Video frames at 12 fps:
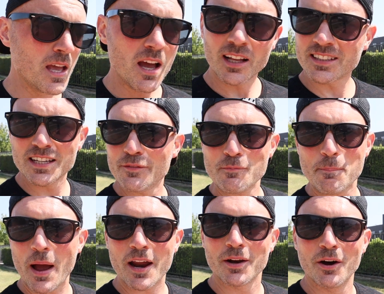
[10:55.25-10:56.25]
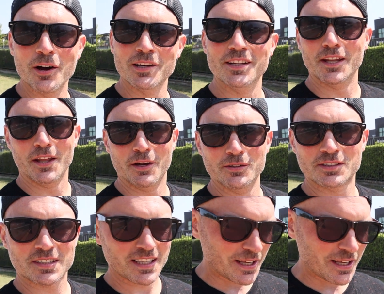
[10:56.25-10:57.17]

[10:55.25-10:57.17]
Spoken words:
I didn't even bat an eyelid at those.